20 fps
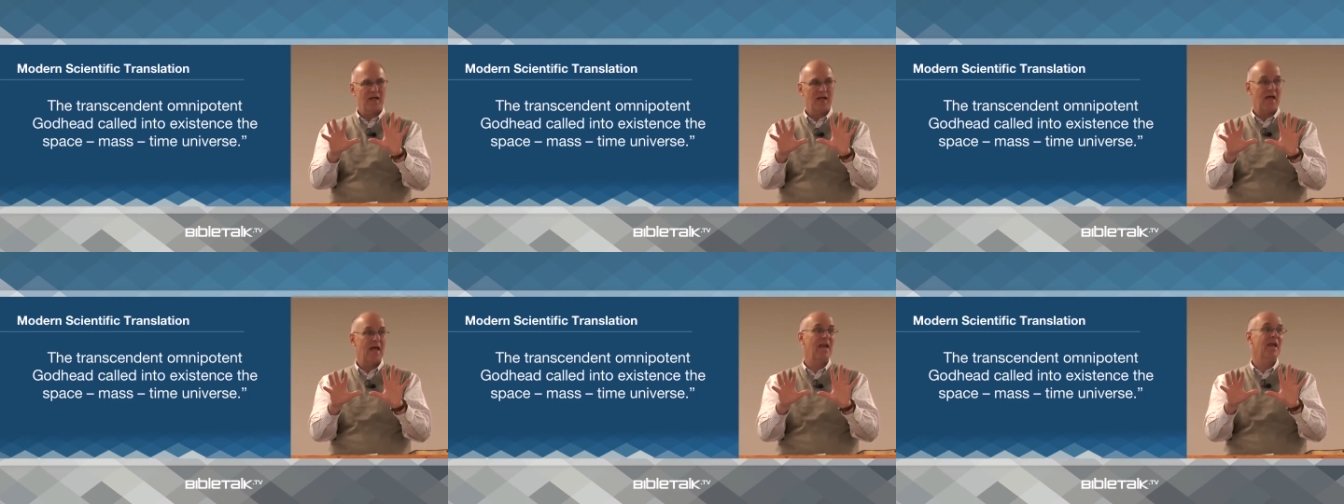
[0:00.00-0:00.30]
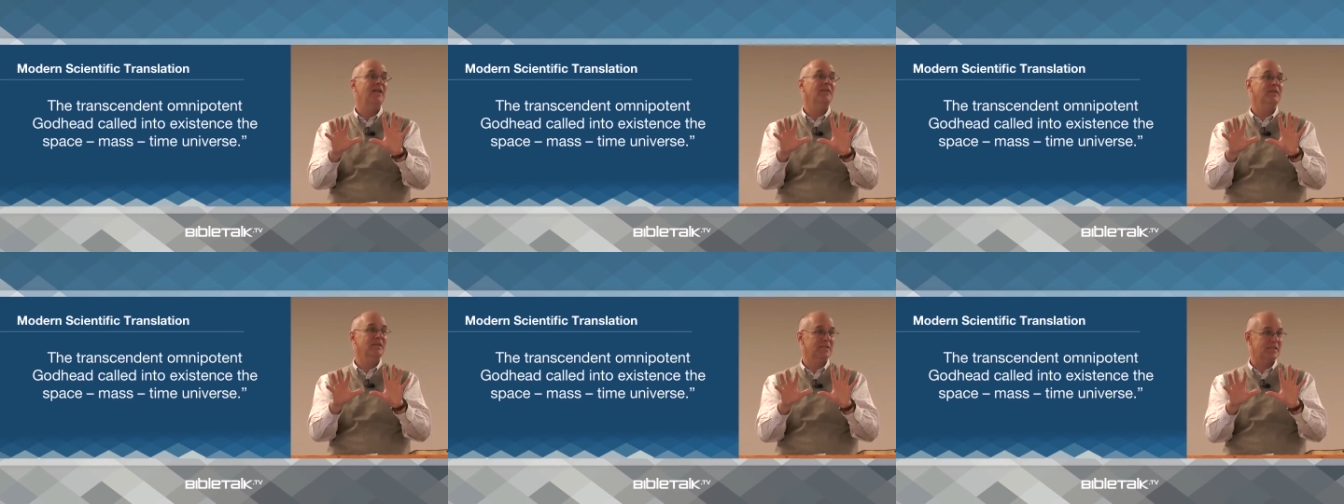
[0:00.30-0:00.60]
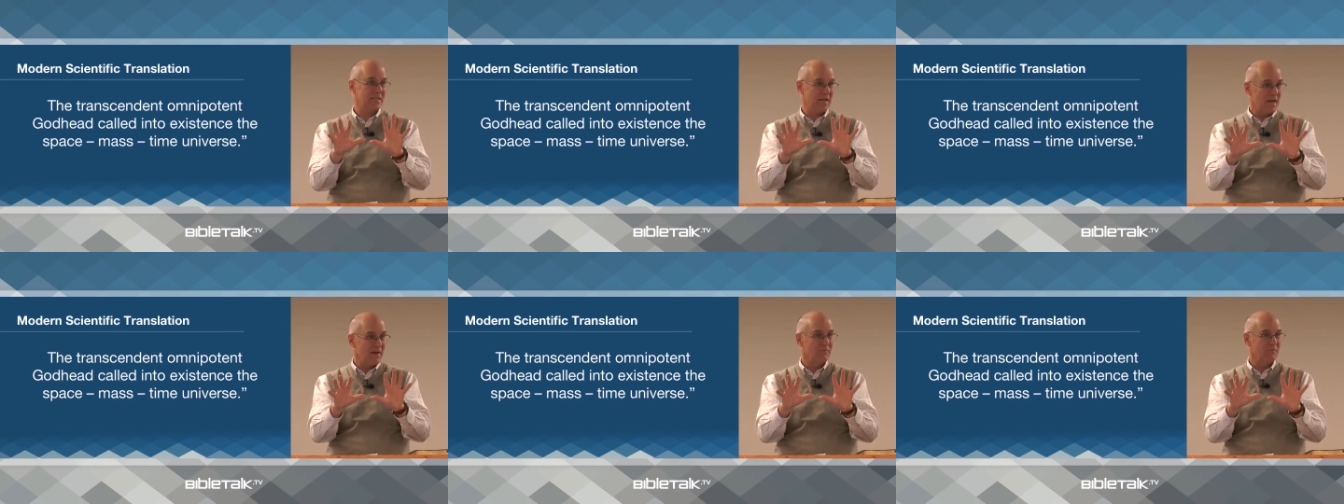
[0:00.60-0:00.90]
and at the
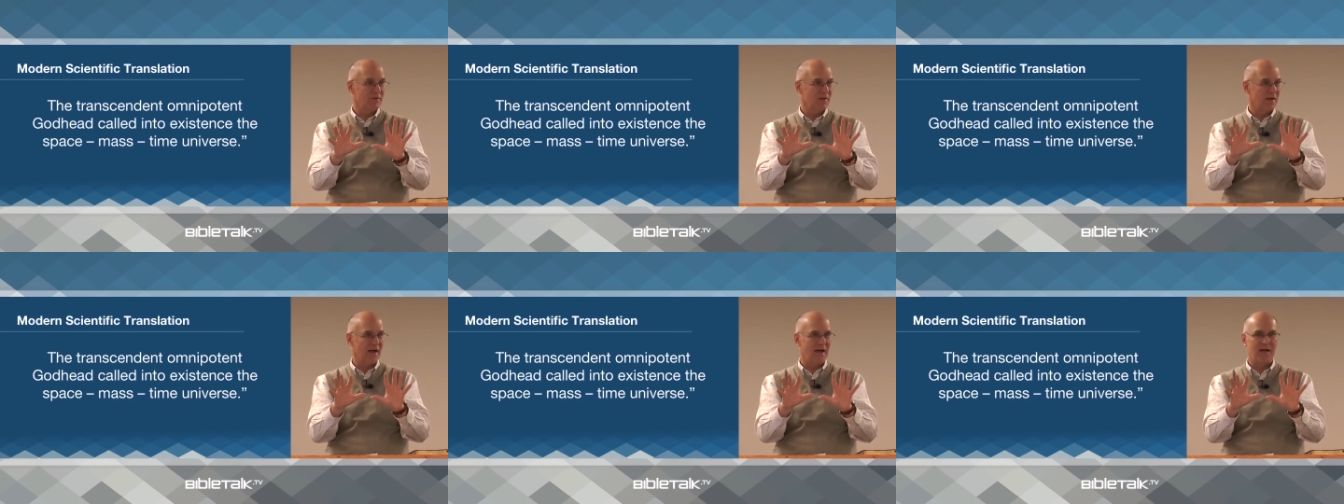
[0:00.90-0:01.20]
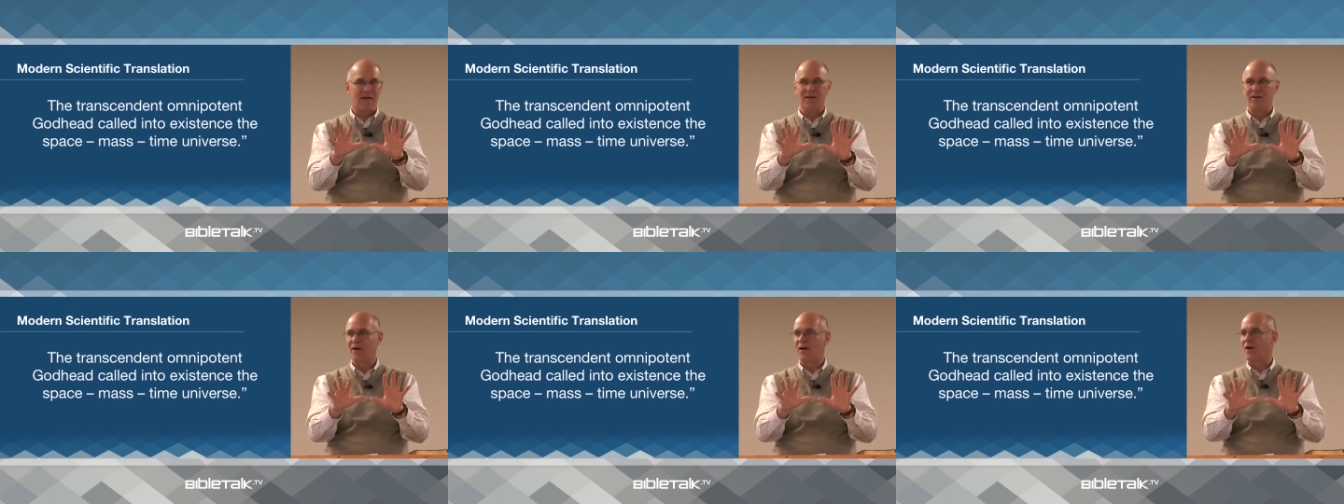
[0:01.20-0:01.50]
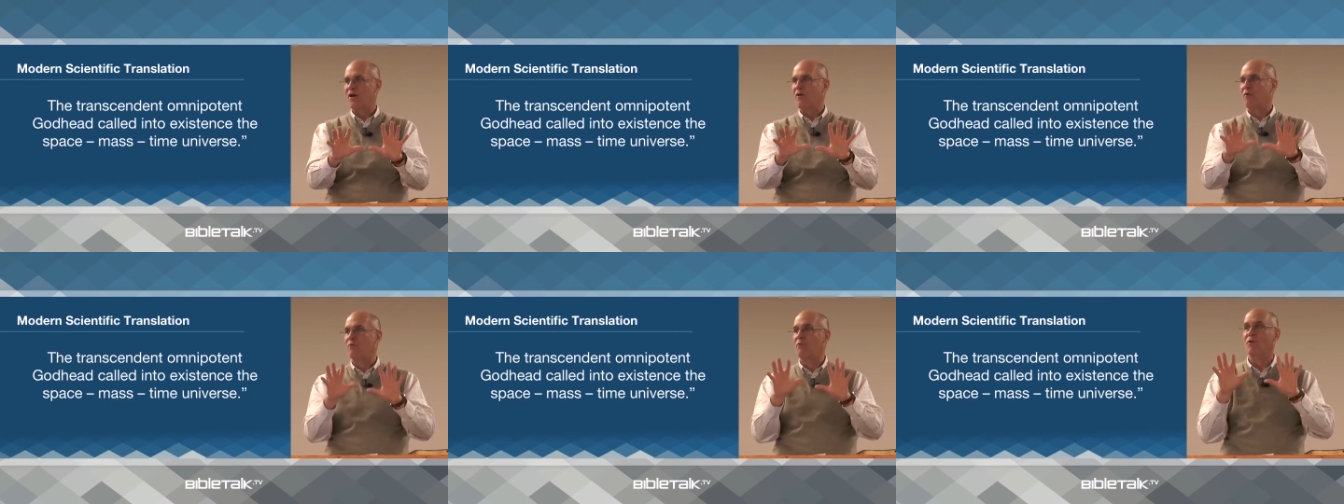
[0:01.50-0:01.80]
same time
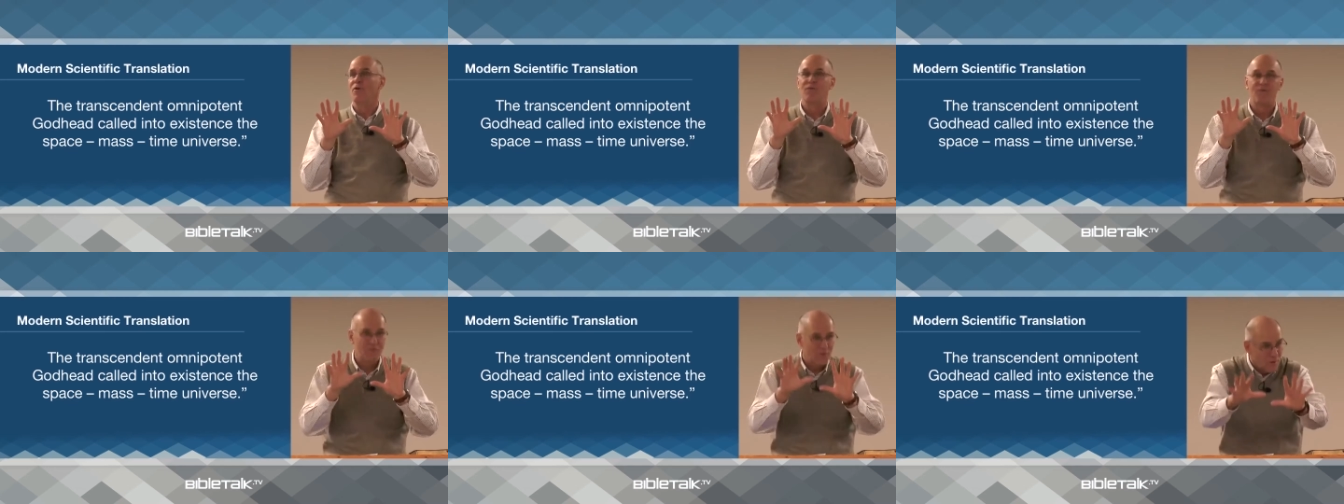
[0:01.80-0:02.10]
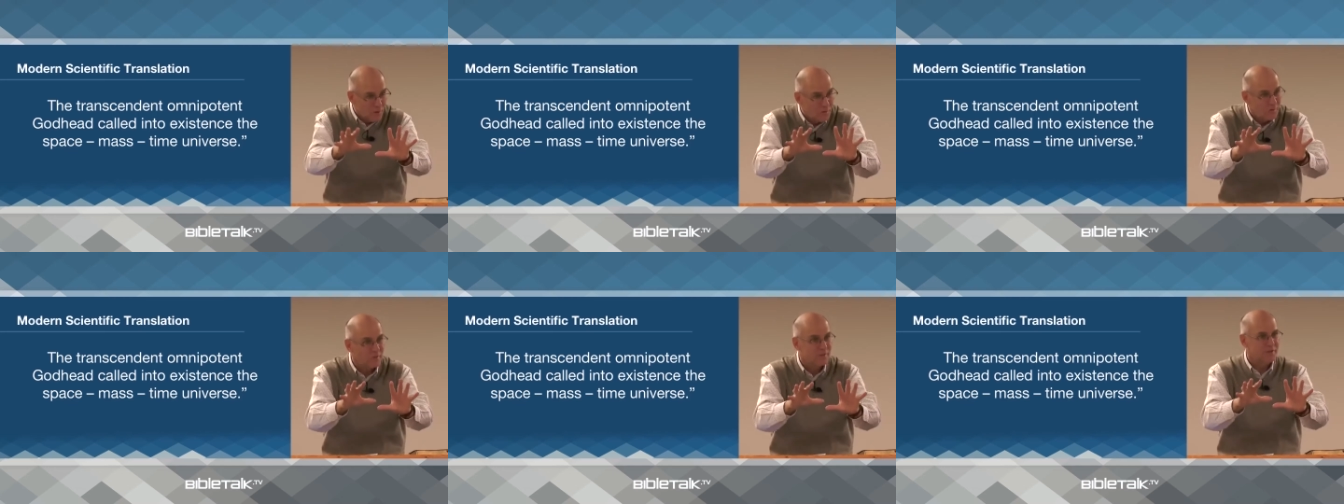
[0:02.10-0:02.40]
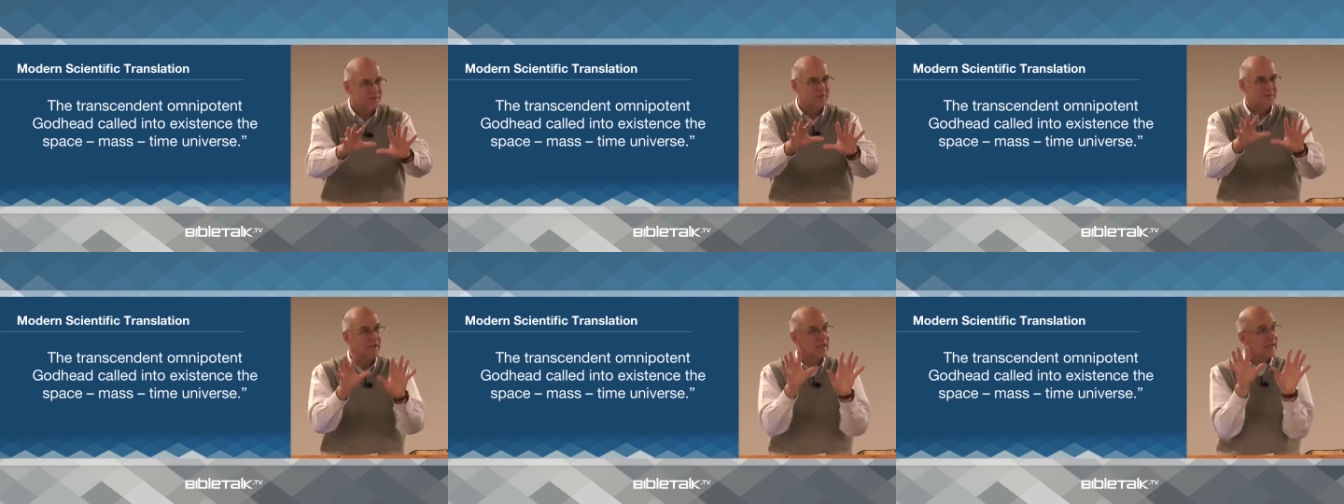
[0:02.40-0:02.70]

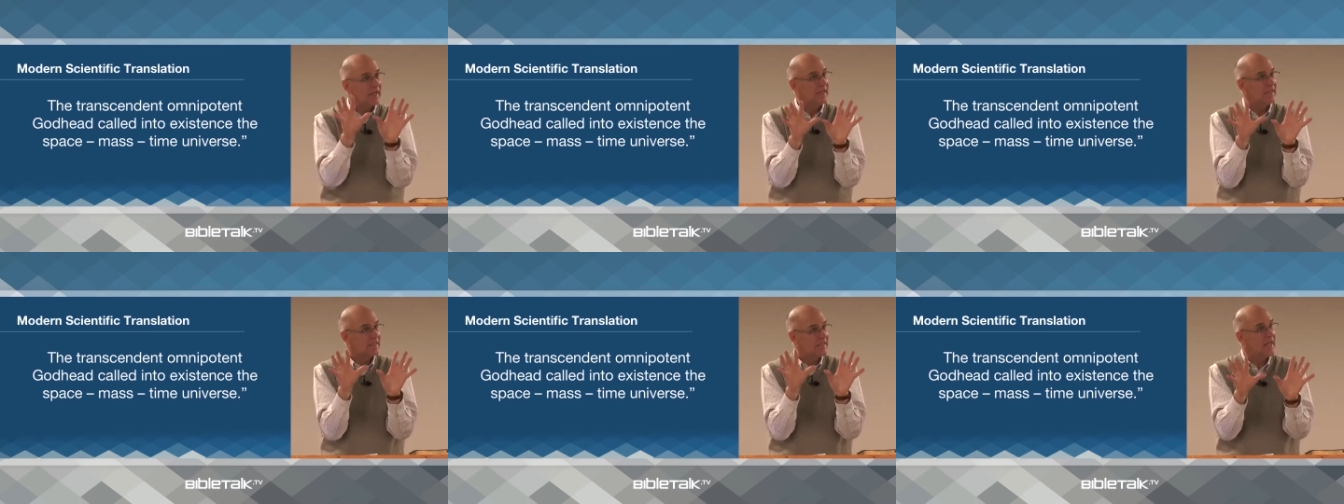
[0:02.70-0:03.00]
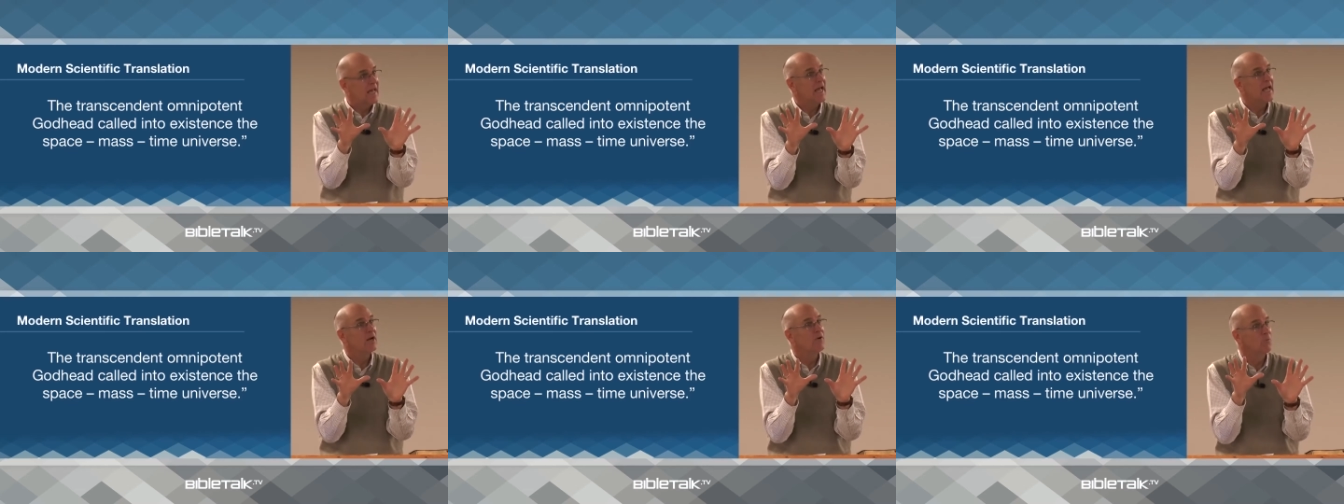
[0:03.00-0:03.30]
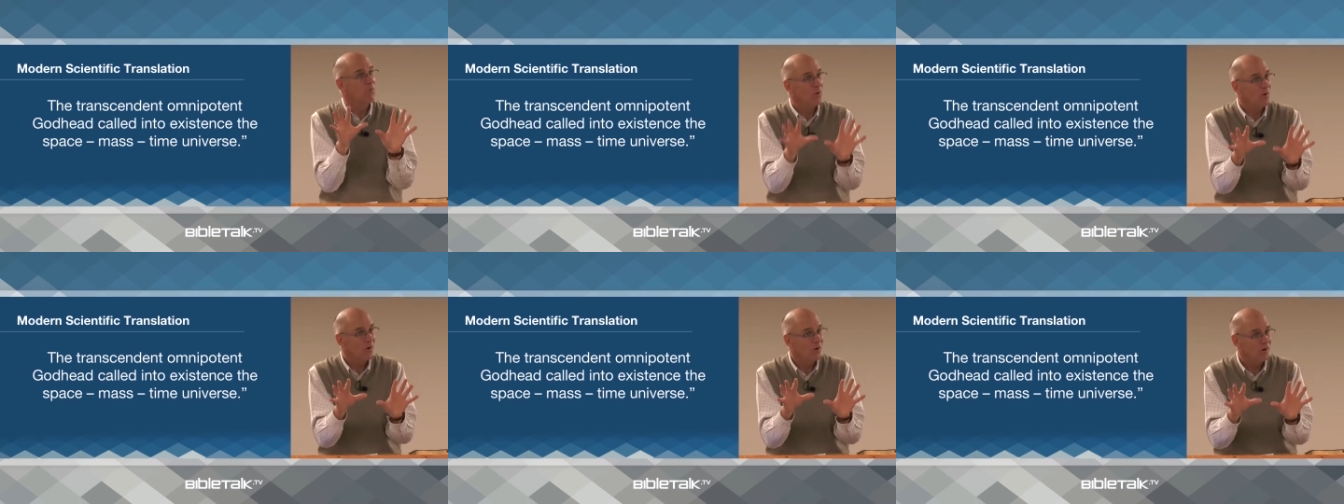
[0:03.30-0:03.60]
refutes in
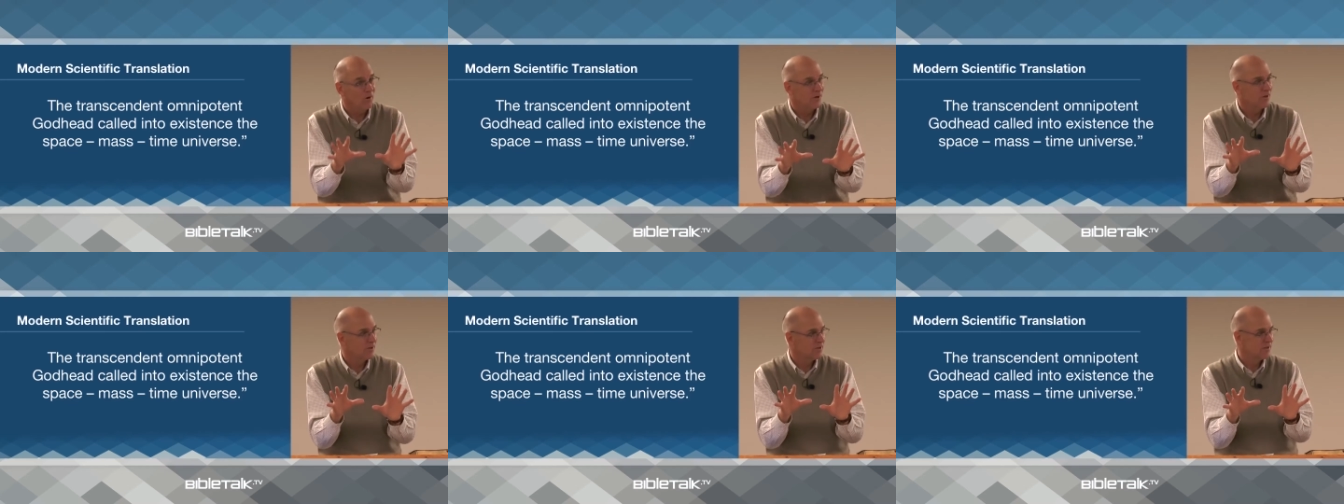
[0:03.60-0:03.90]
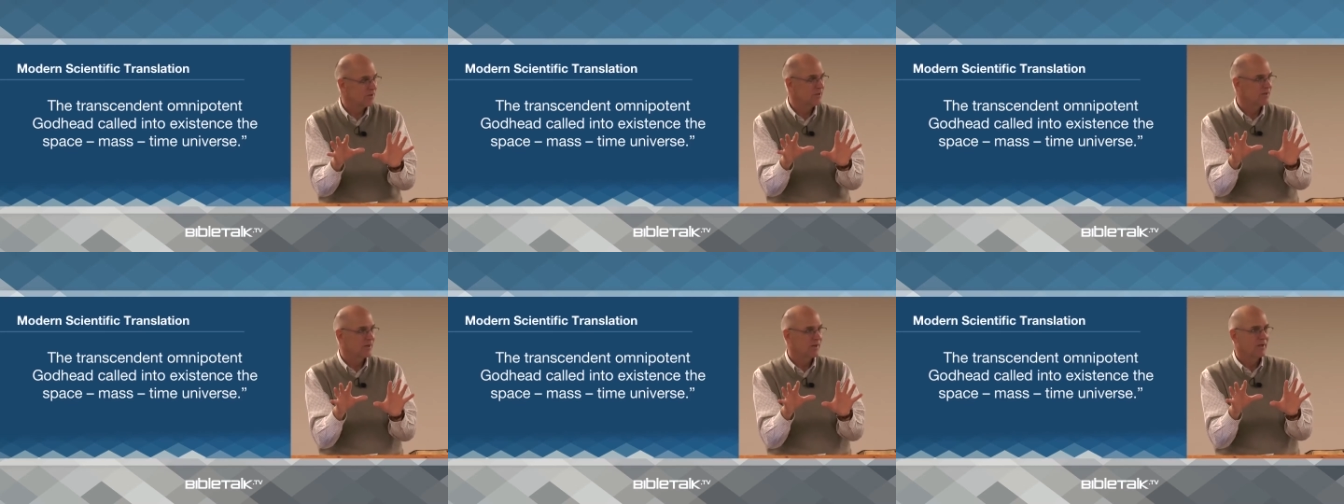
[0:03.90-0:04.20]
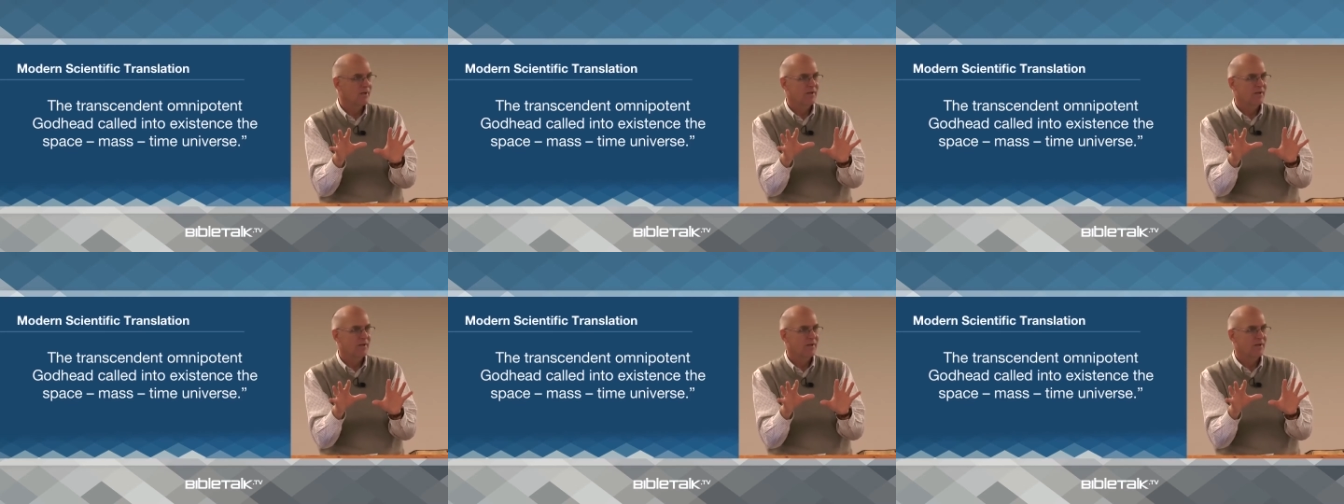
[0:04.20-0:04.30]
10 words